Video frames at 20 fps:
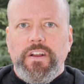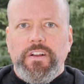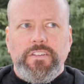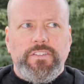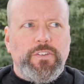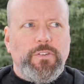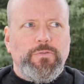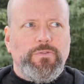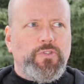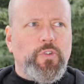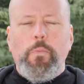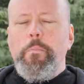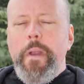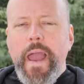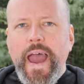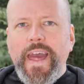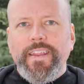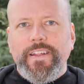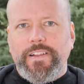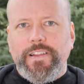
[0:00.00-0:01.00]
so
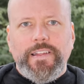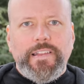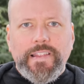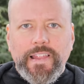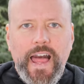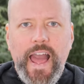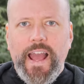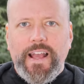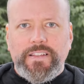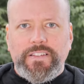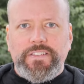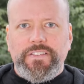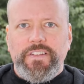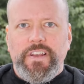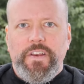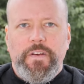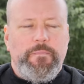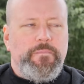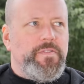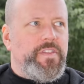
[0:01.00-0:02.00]
dramatically less
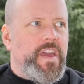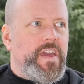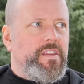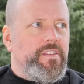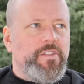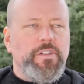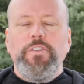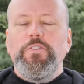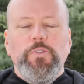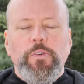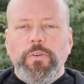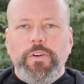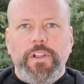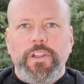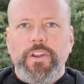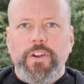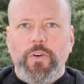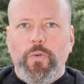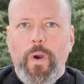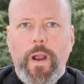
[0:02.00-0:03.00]
than the
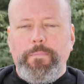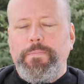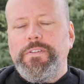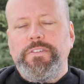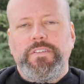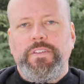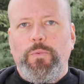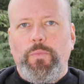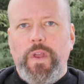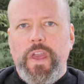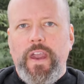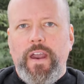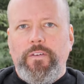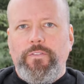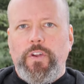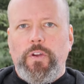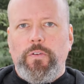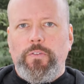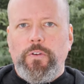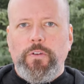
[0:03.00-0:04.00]
nuclear weapons that we
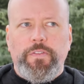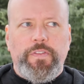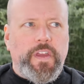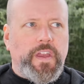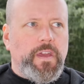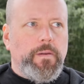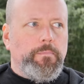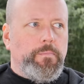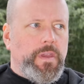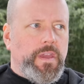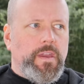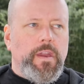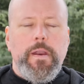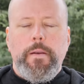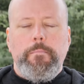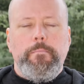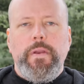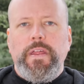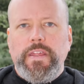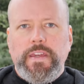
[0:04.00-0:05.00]
have here on Earth that can be
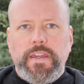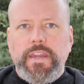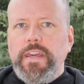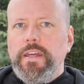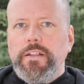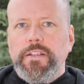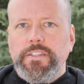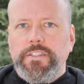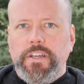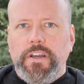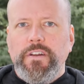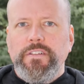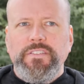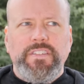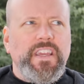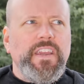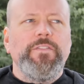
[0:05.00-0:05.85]
many kilotons,